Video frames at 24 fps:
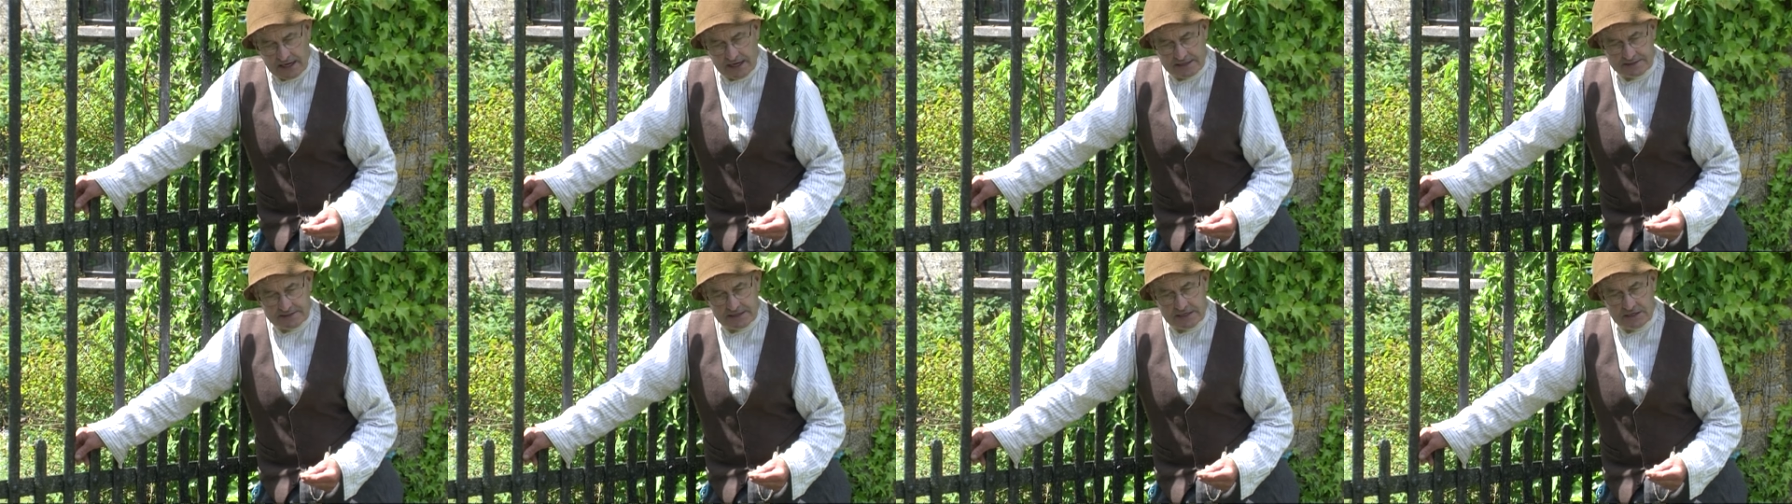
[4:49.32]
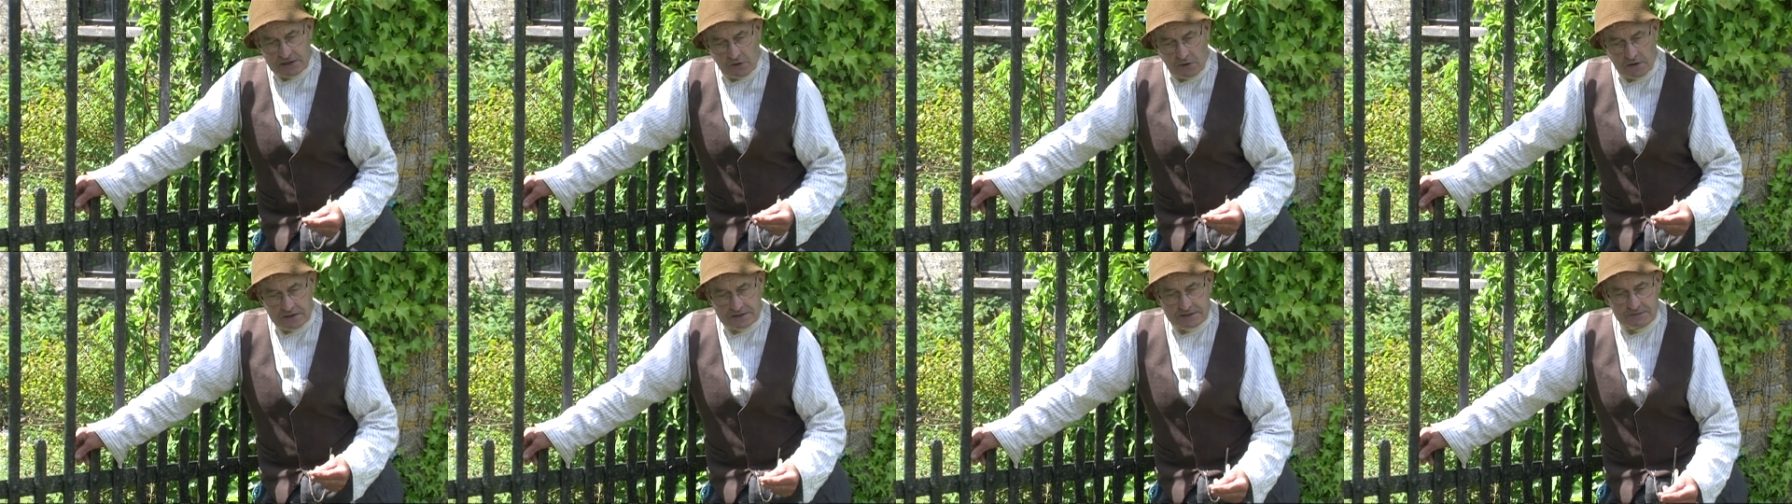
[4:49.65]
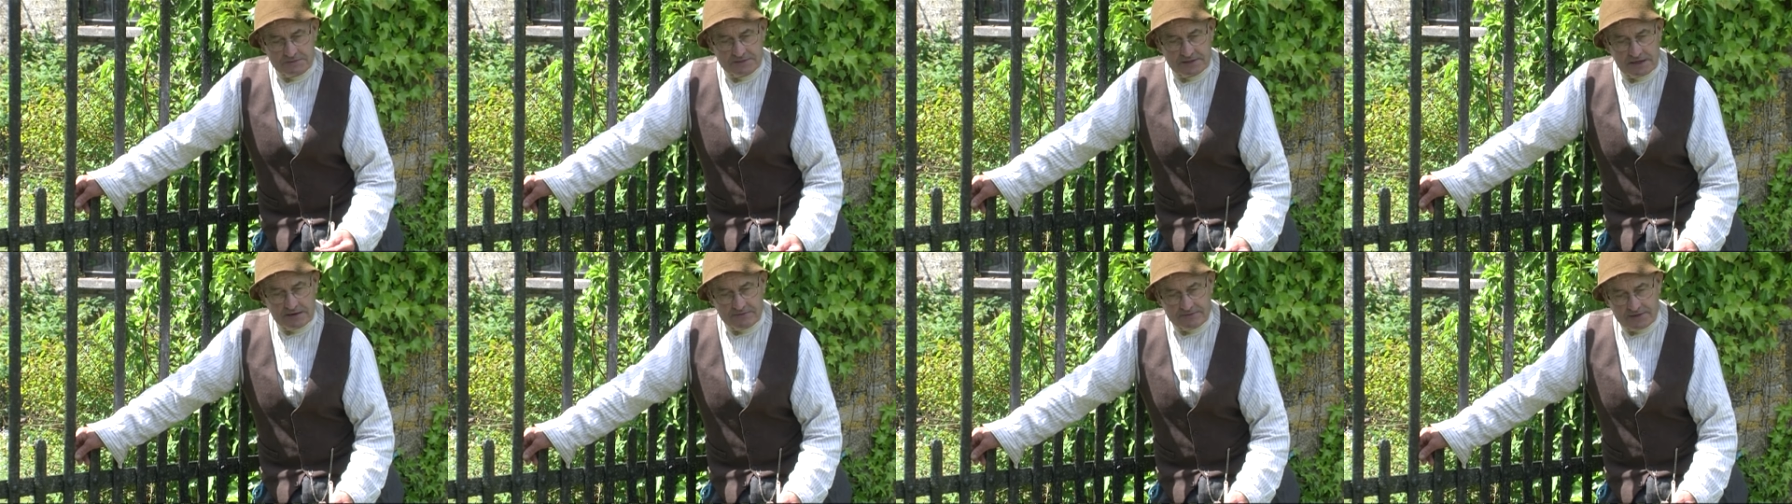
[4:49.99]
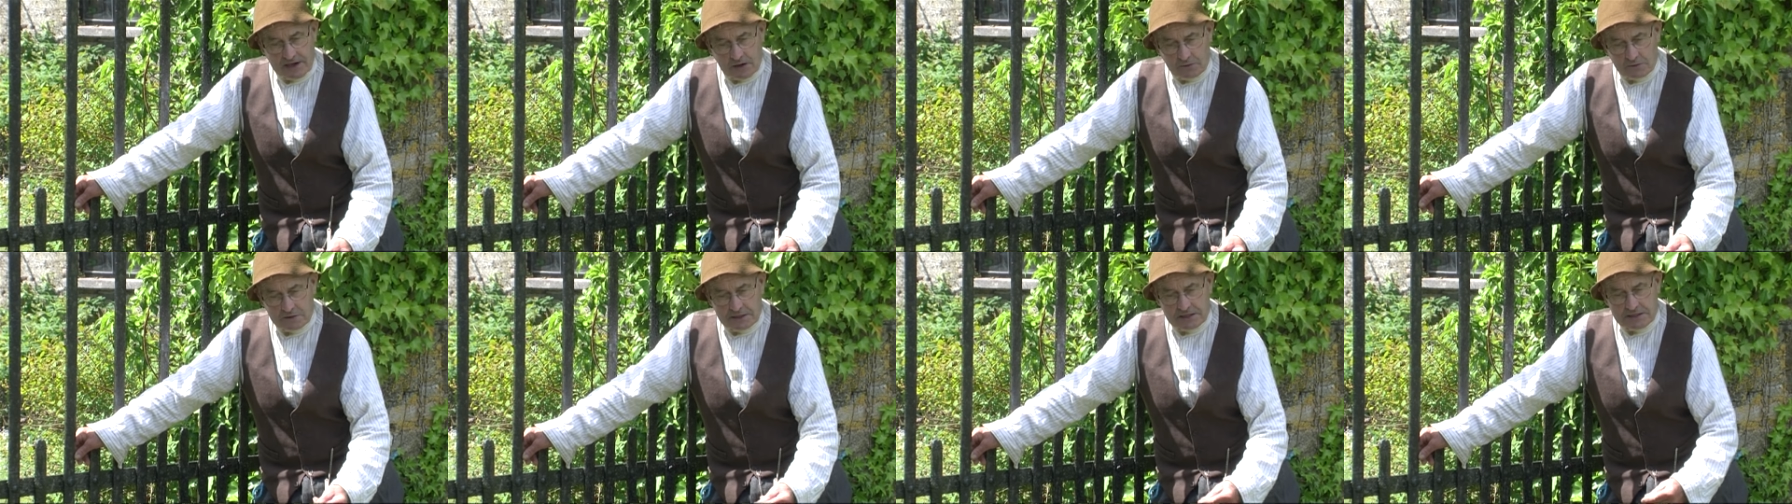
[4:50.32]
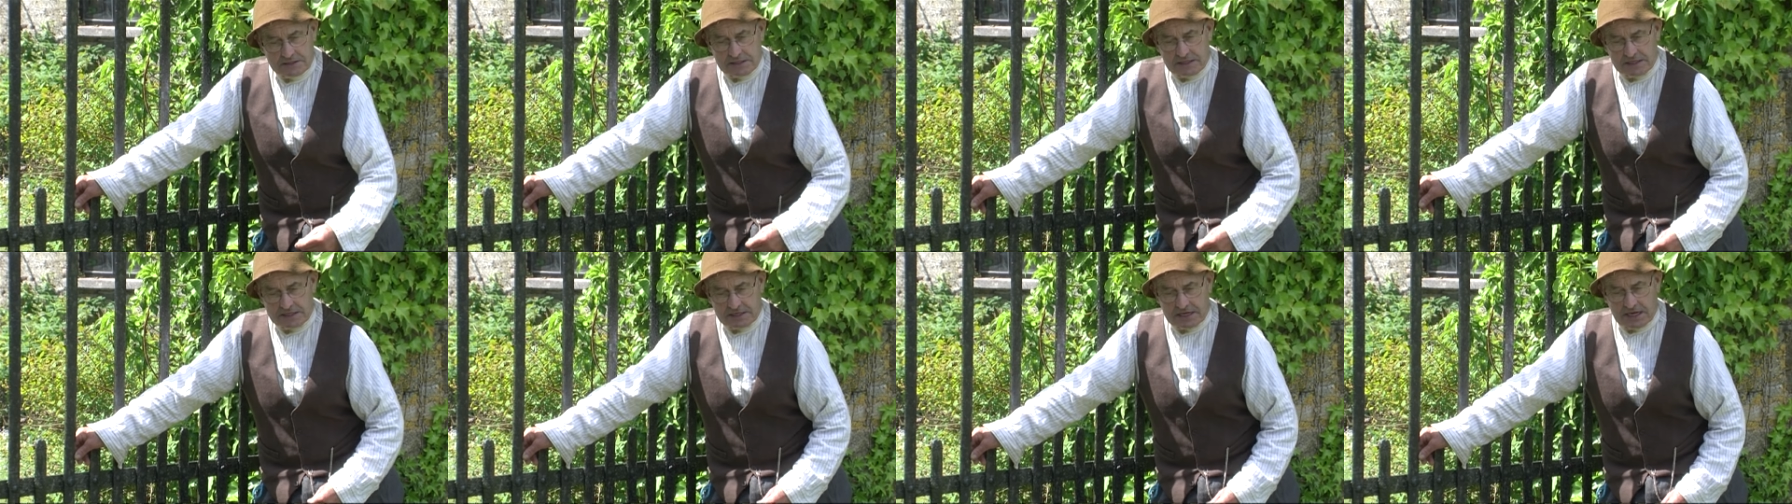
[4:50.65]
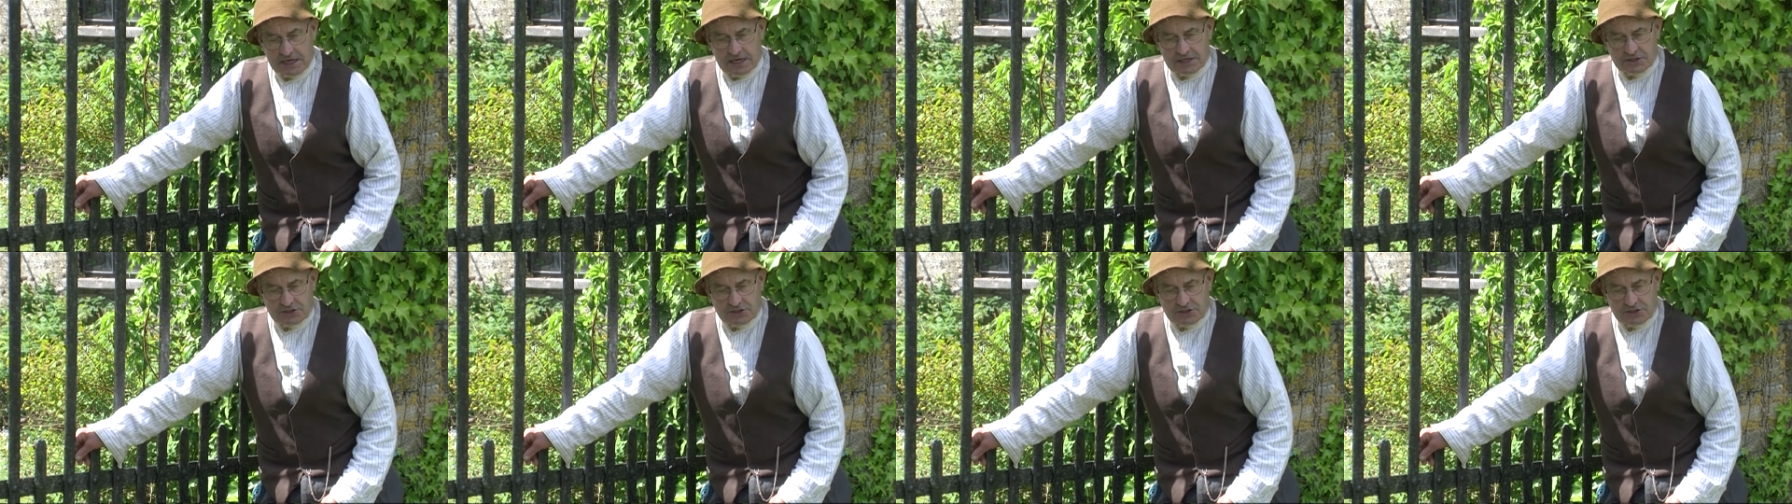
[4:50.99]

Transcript: as he lowered himself down into the tea